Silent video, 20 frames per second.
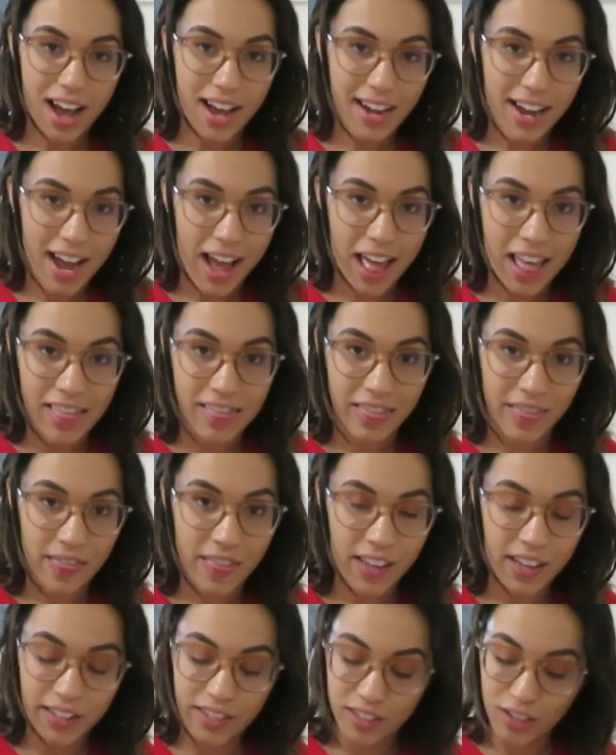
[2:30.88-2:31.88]
I got
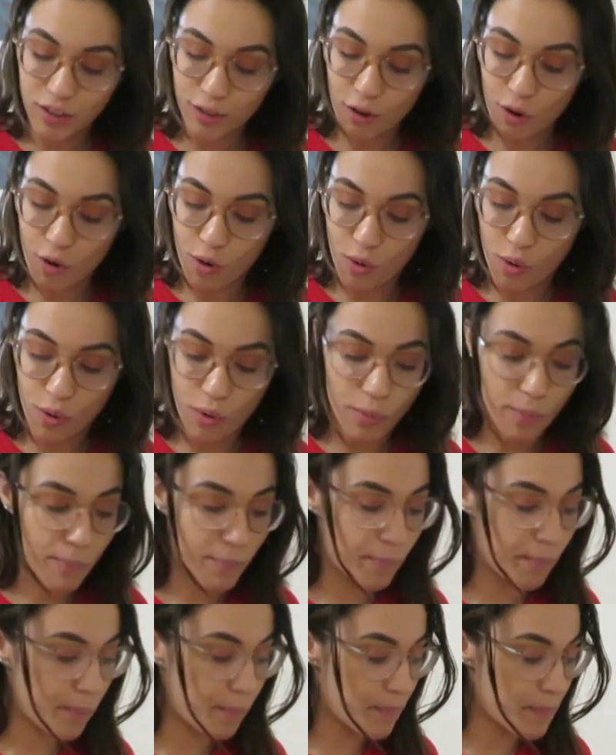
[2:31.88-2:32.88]
this
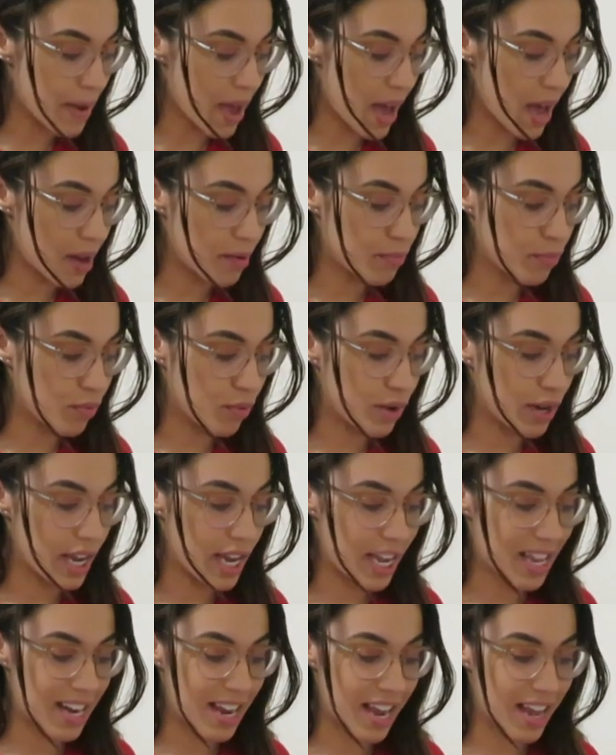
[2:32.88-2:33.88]
old bad
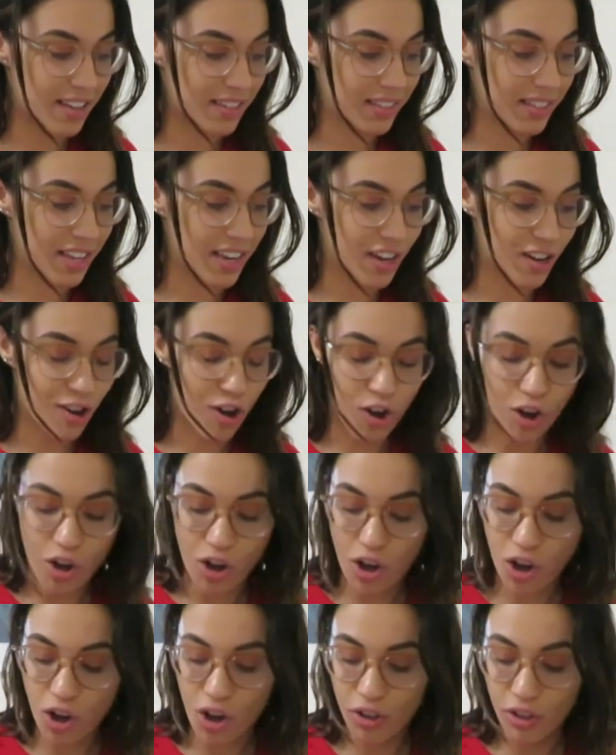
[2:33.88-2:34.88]
boy and it has like
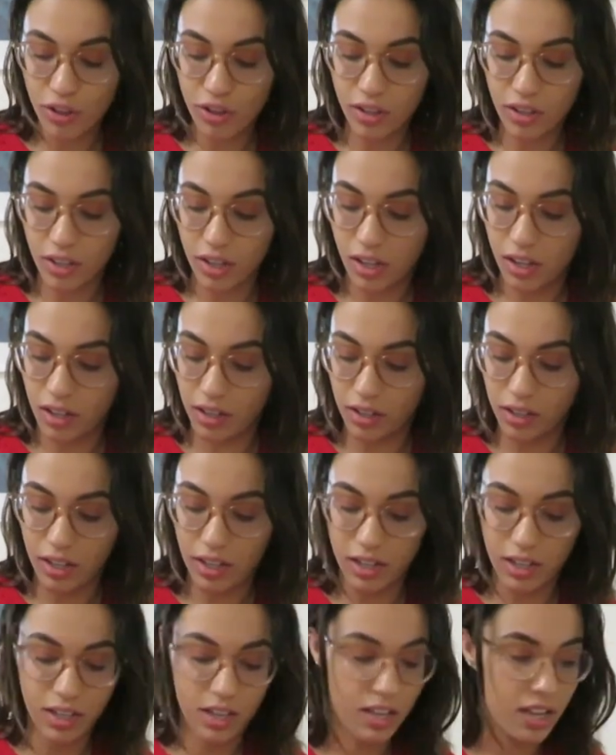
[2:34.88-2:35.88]
all the
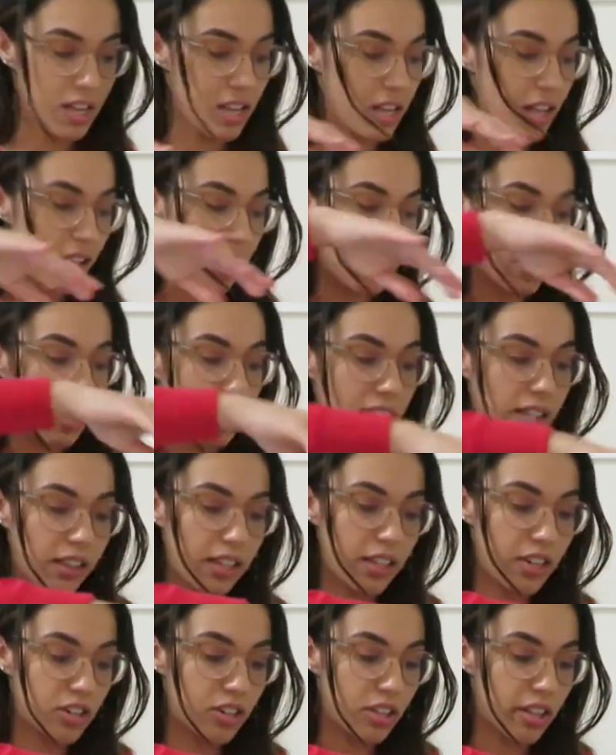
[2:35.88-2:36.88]
like
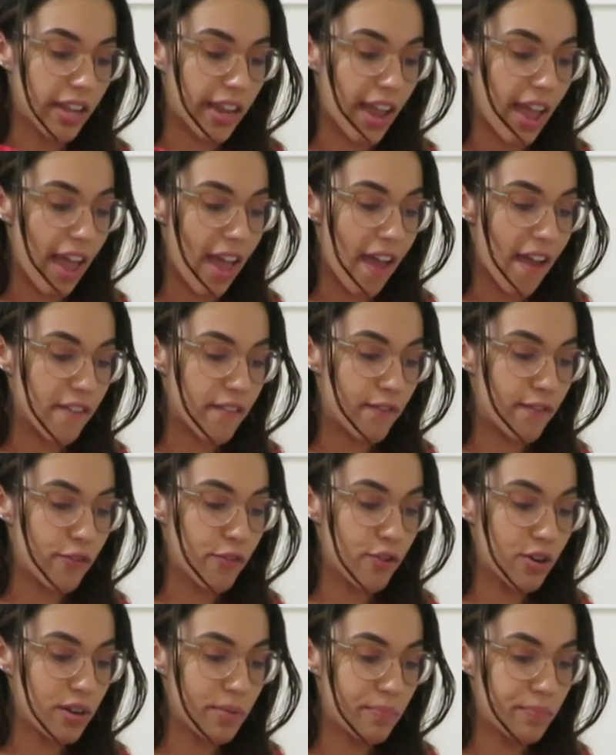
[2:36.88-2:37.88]
literally
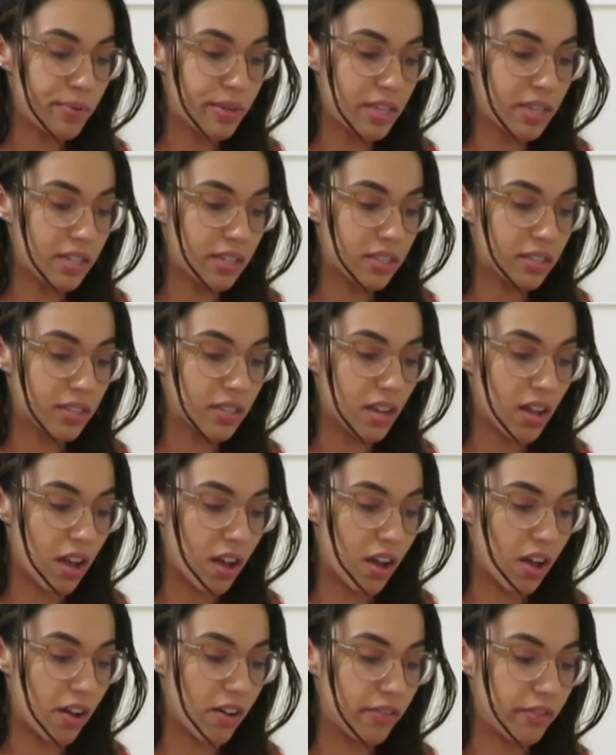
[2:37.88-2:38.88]
every piece
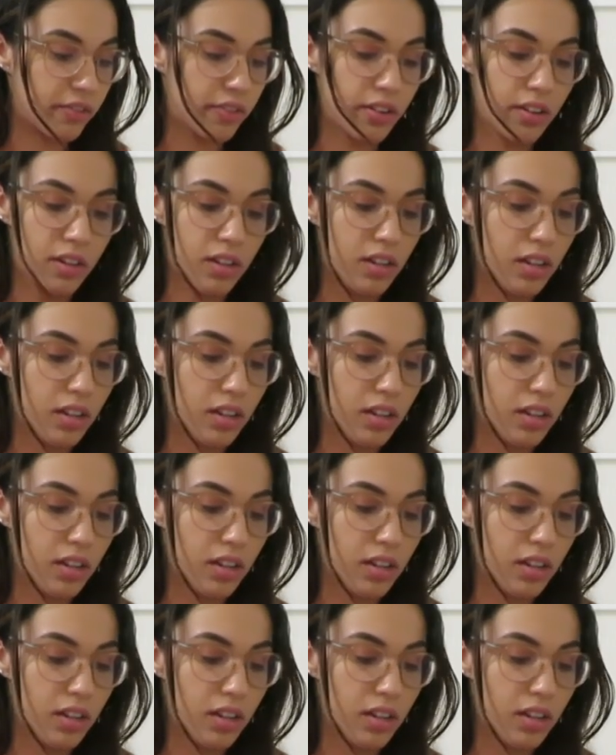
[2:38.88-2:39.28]
of